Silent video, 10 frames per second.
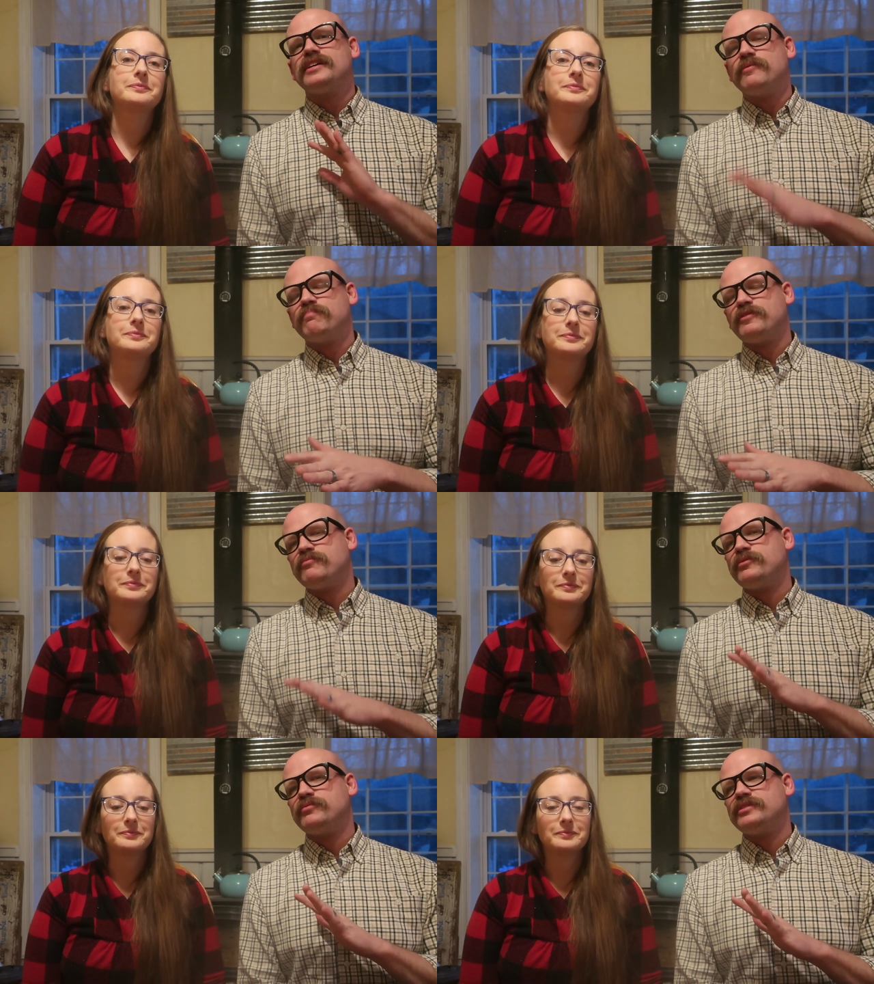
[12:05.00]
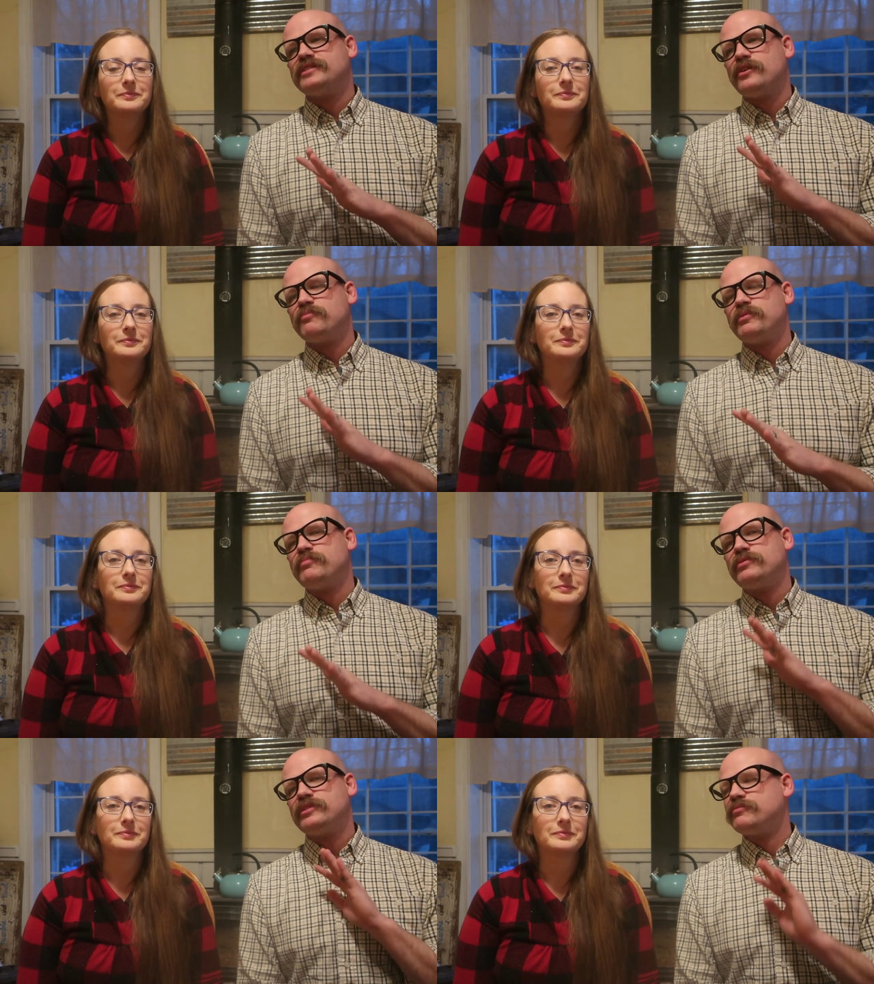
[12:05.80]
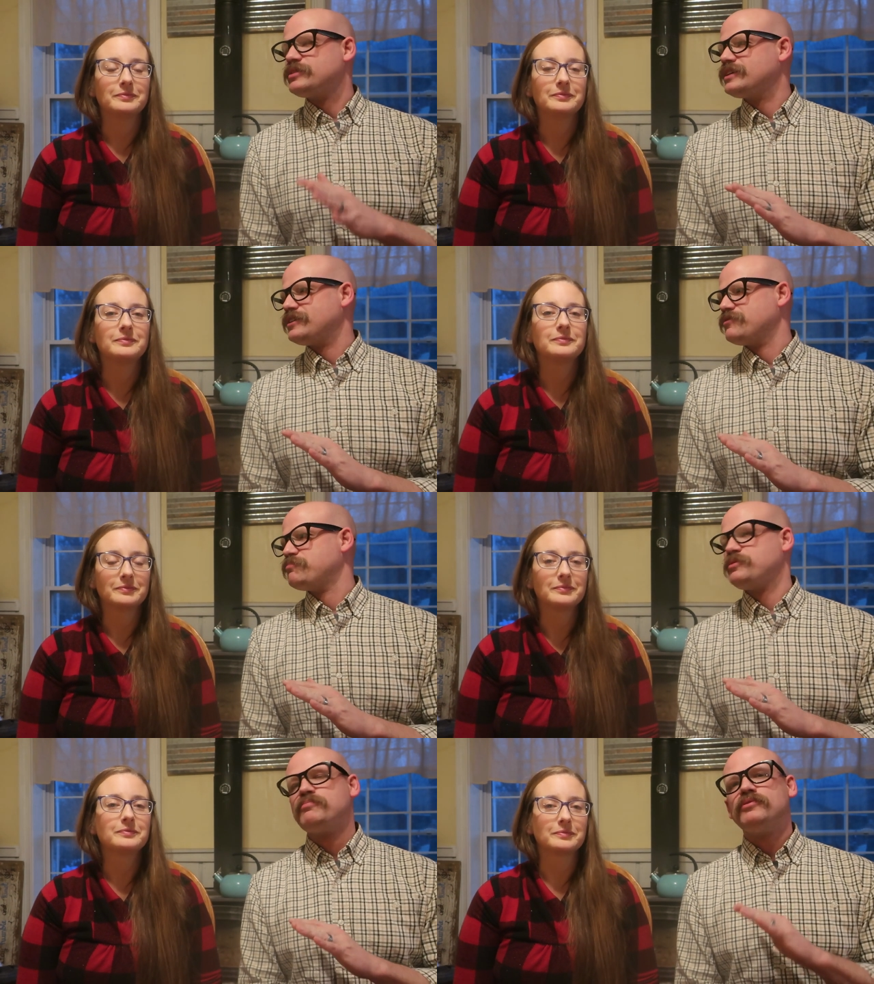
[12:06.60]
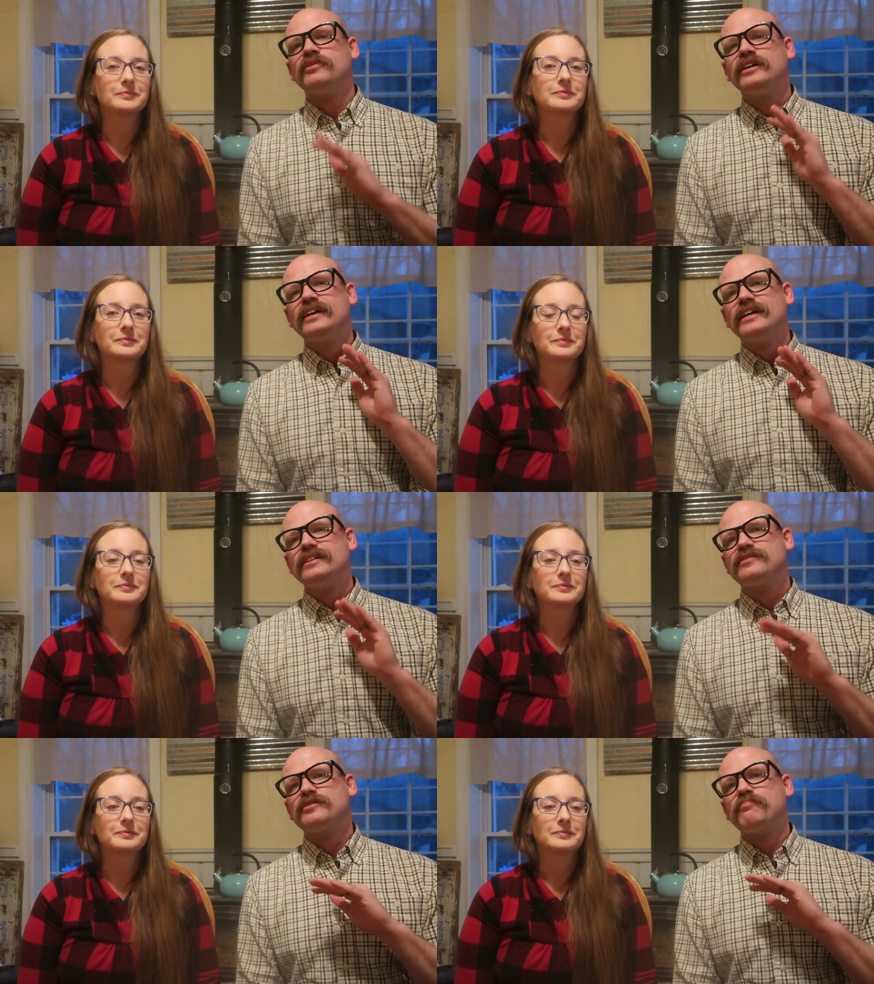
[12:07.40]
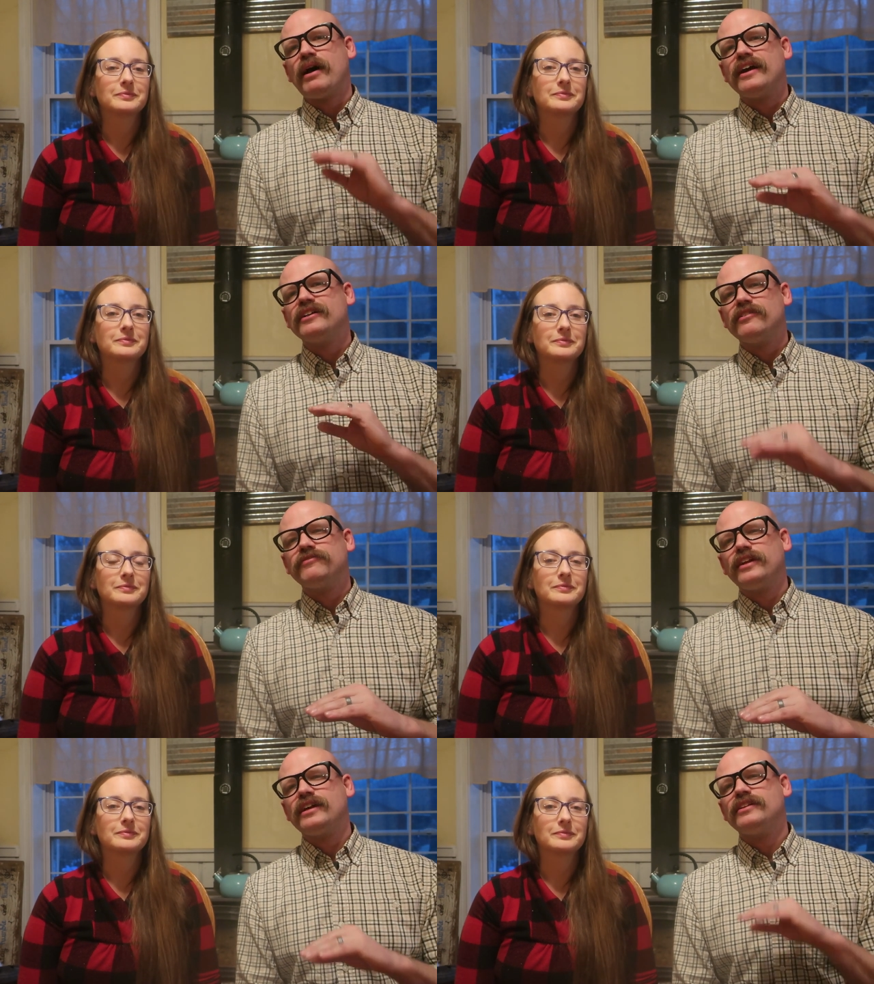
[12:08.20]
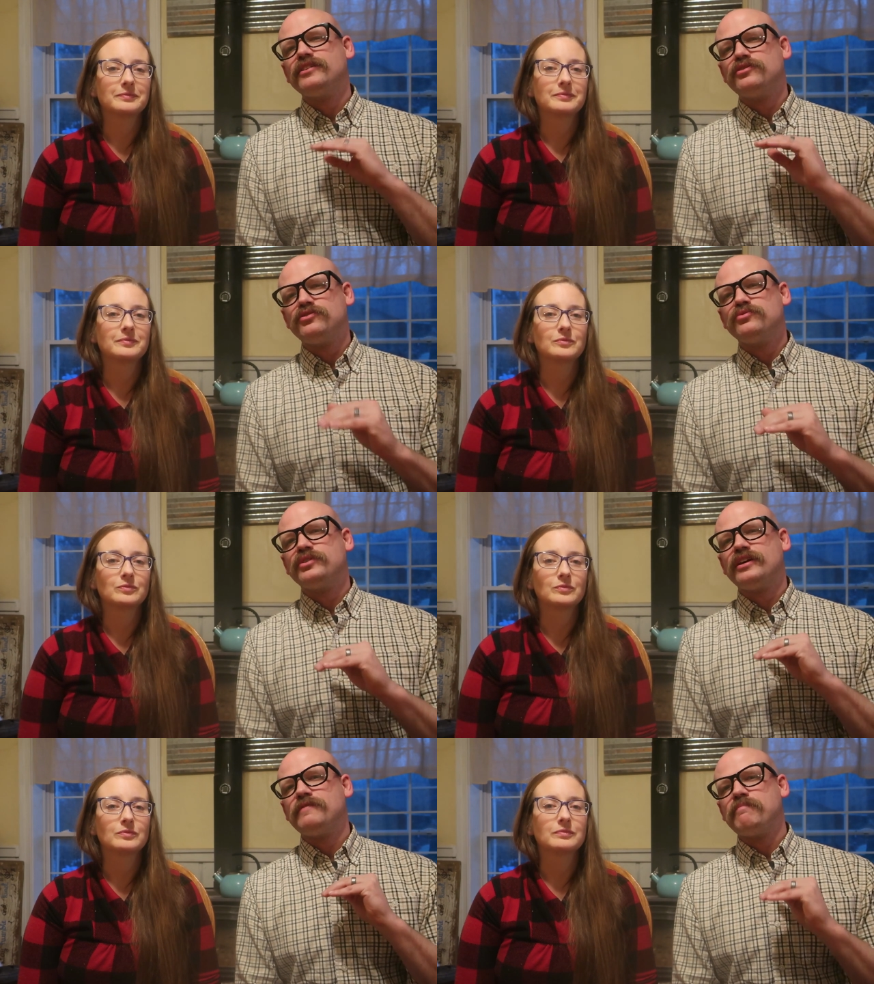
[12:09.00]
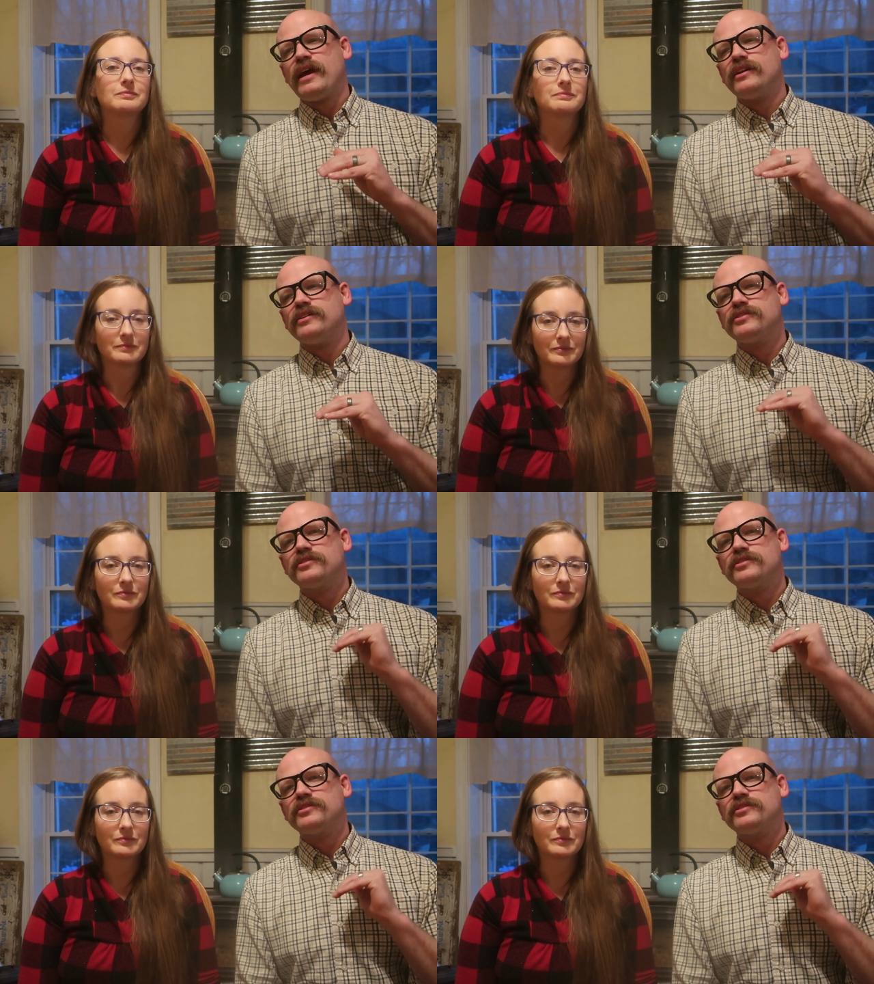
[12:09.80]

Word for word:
Speaker 1: tip that we would tell people, that we give people, is to buy enough land that you can manage.